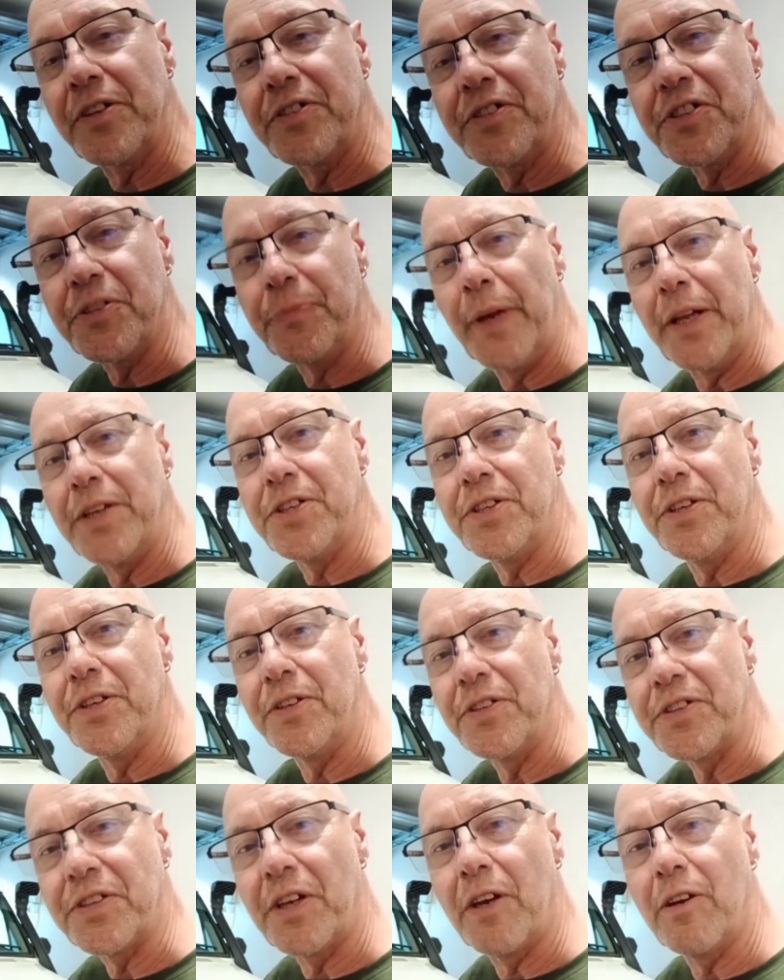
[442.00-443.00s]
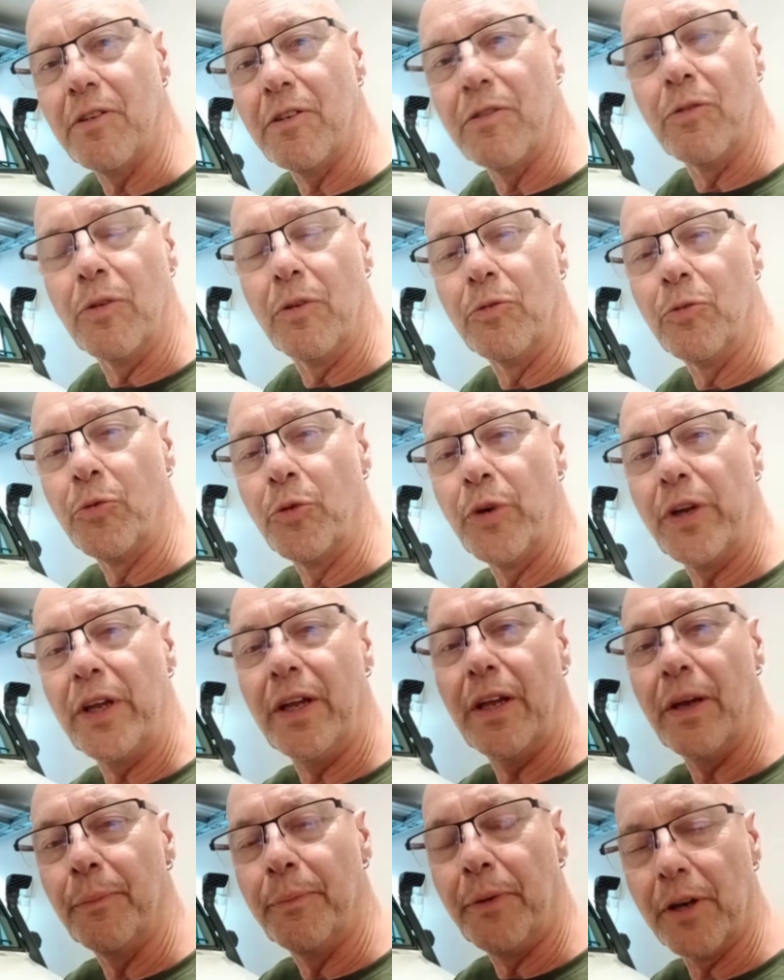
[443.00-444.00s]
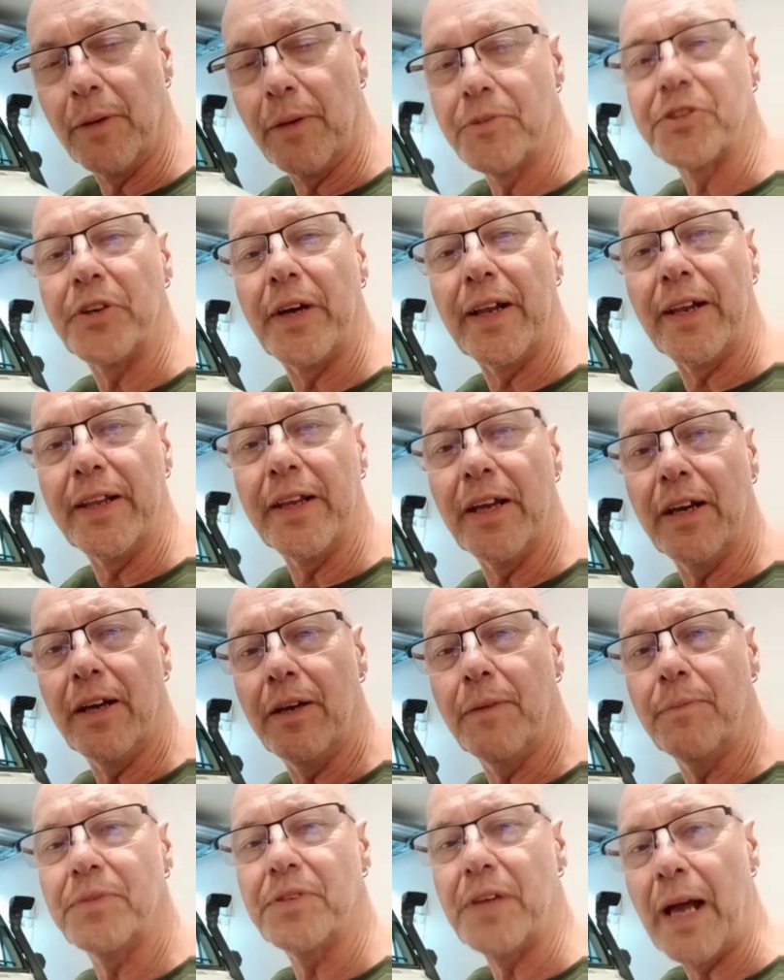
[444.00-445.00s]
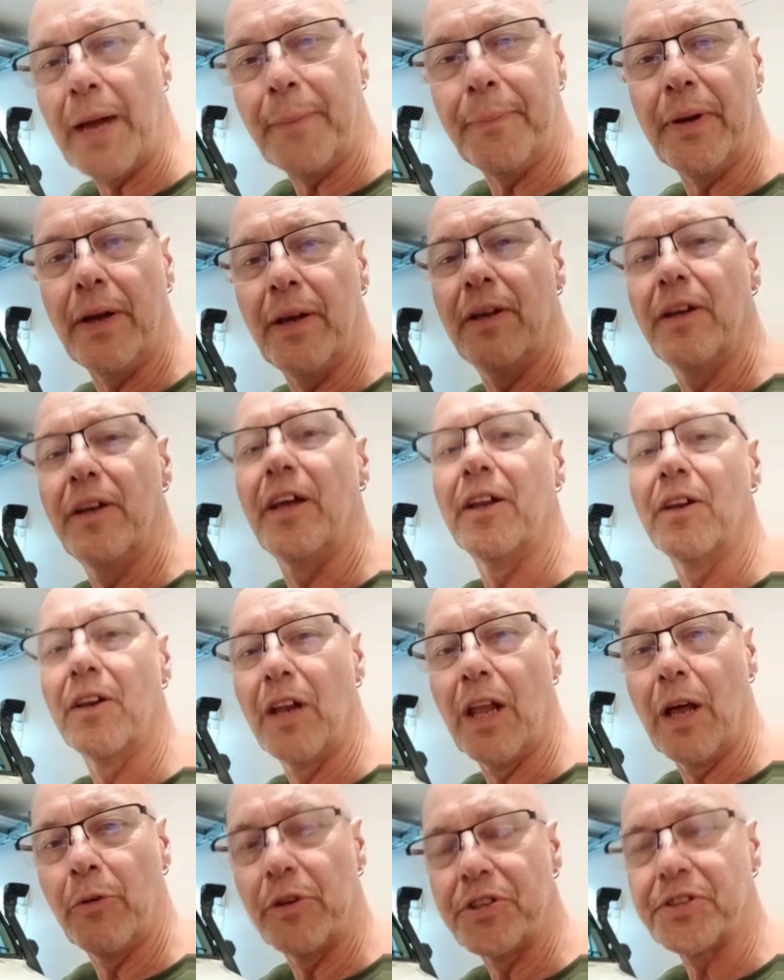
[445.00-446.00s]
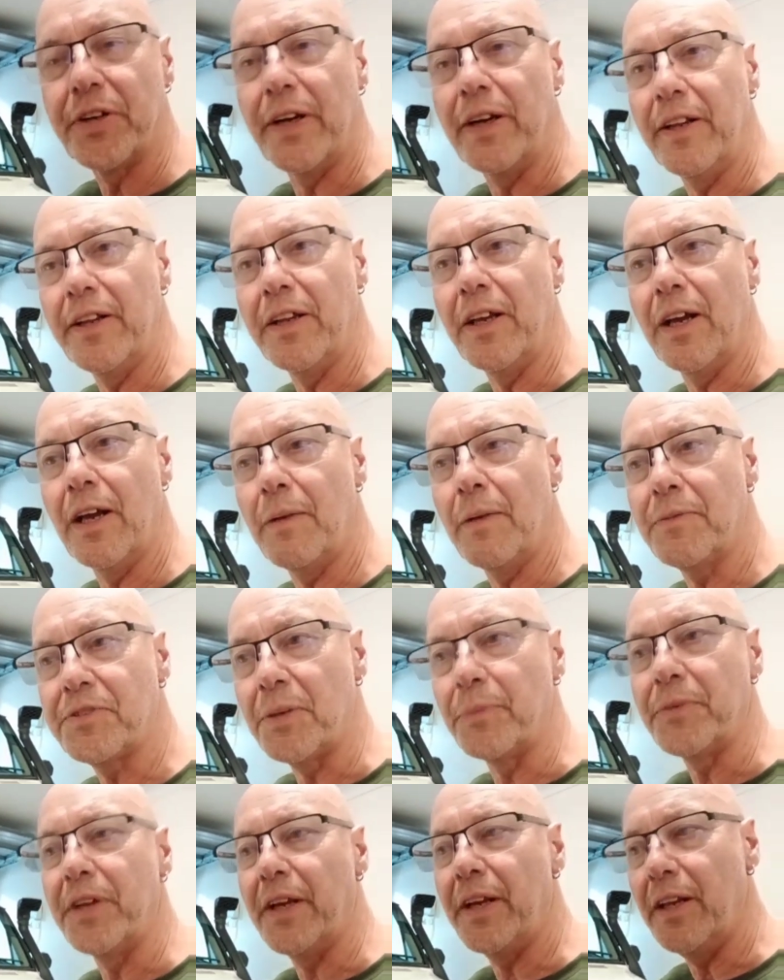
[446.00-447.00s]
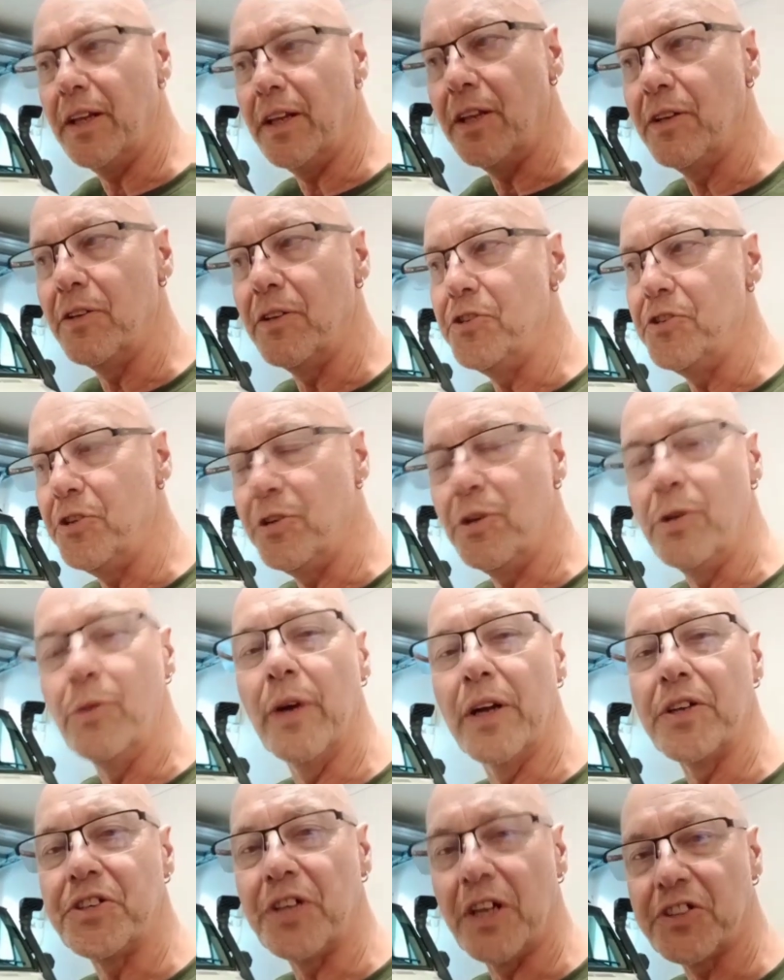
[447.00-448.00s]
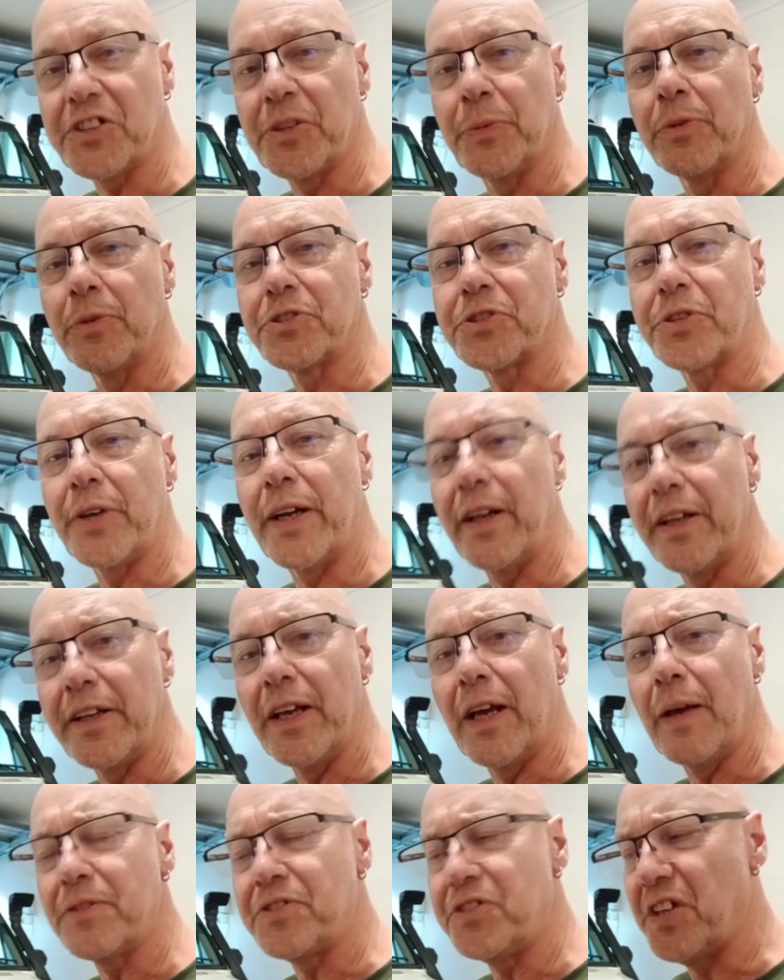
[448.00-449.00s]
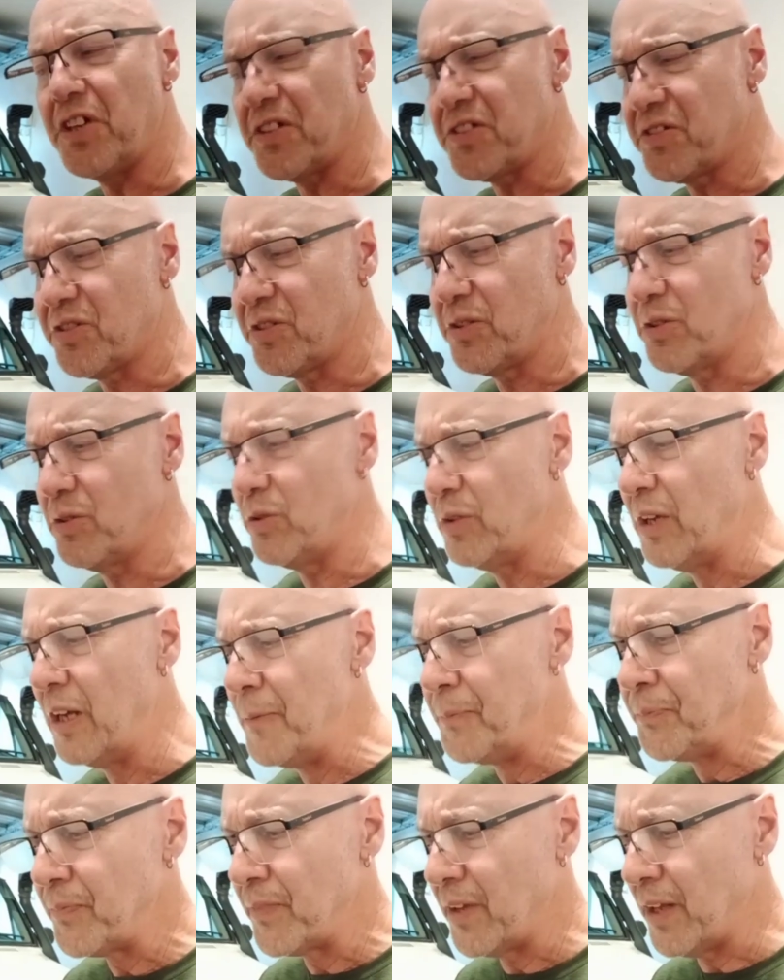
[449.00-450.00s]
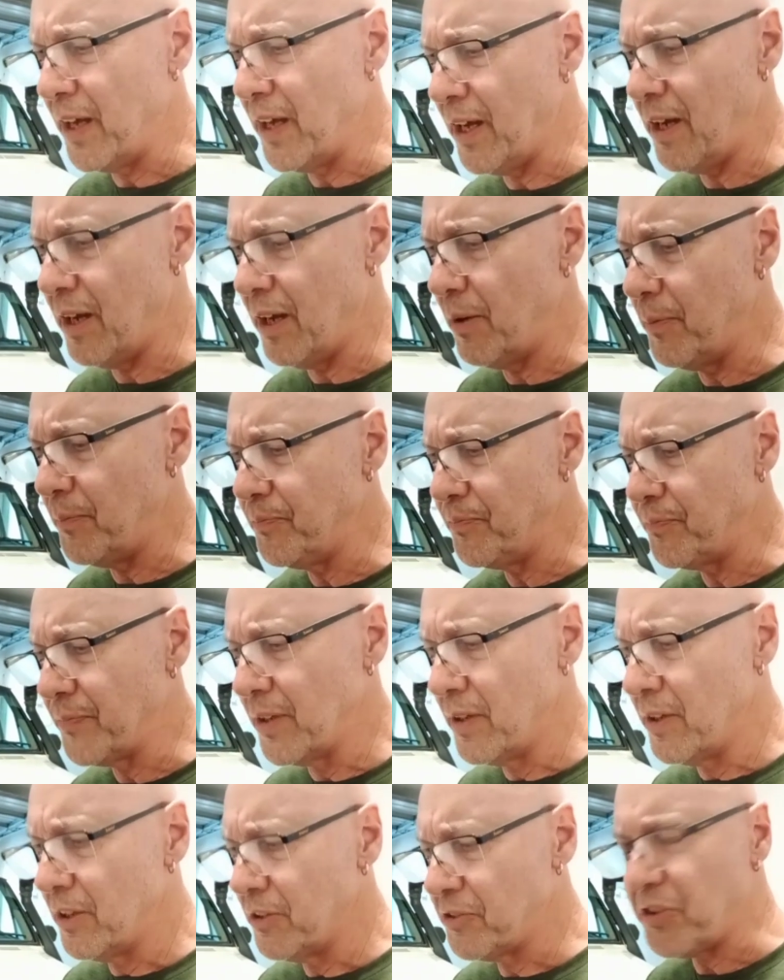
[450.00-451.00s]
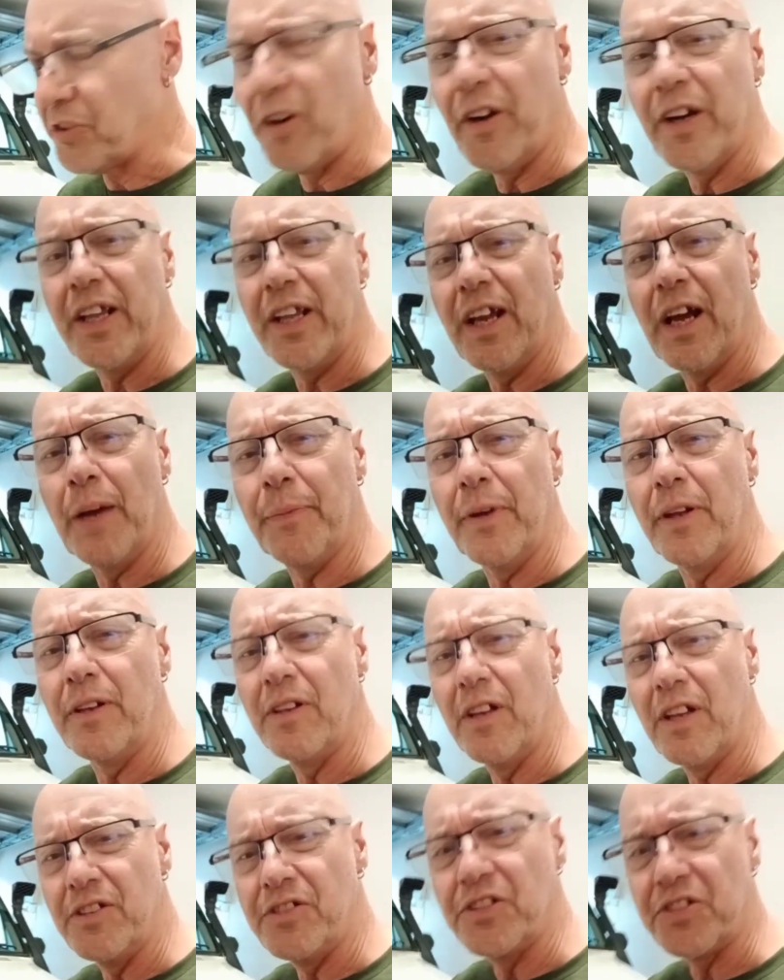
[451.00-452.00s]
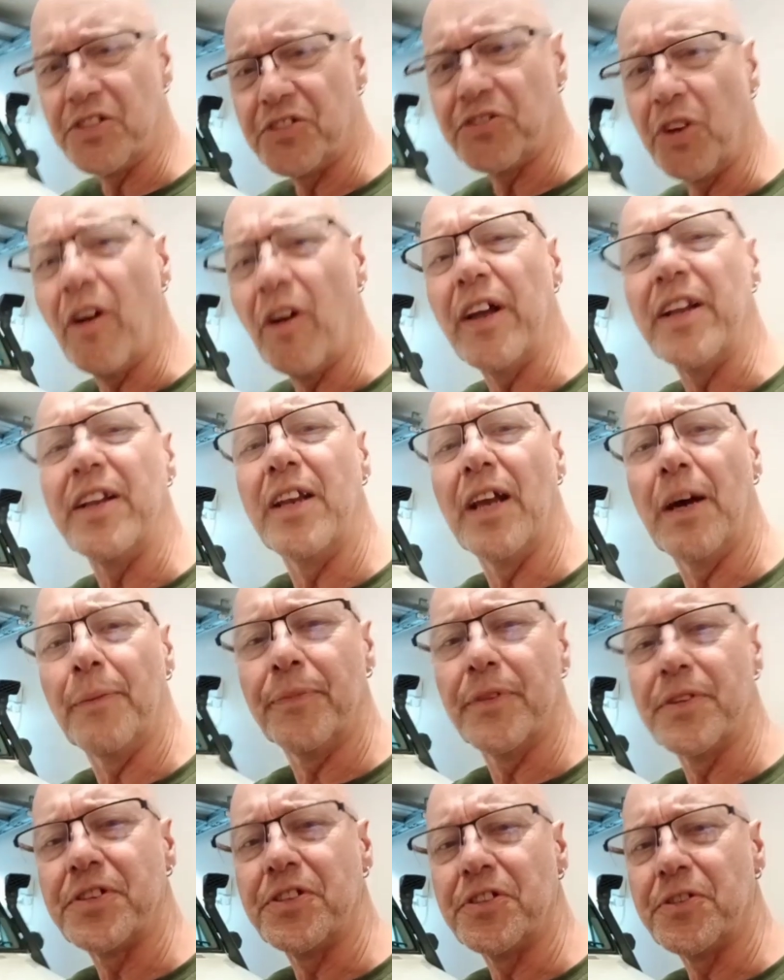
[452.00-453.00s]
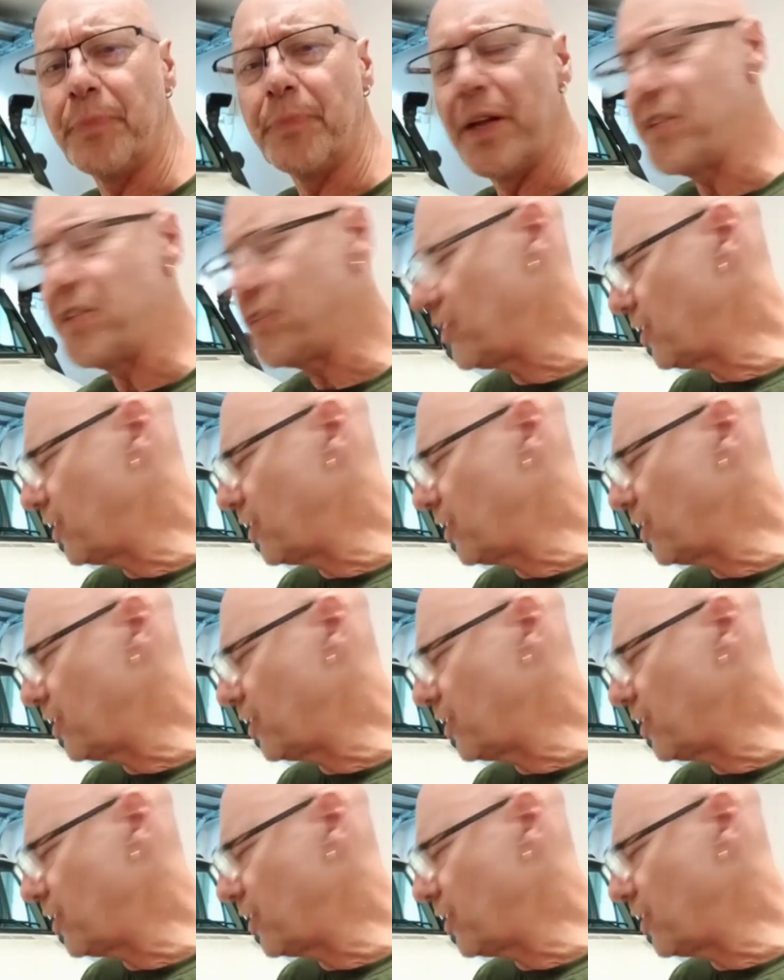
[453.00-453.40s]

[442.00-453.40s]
suspension, so rear bottom trailing arms, upper and lower trailing arms. I'm getting new adjustable trailing arms just to tidy up and just tighten up the suspension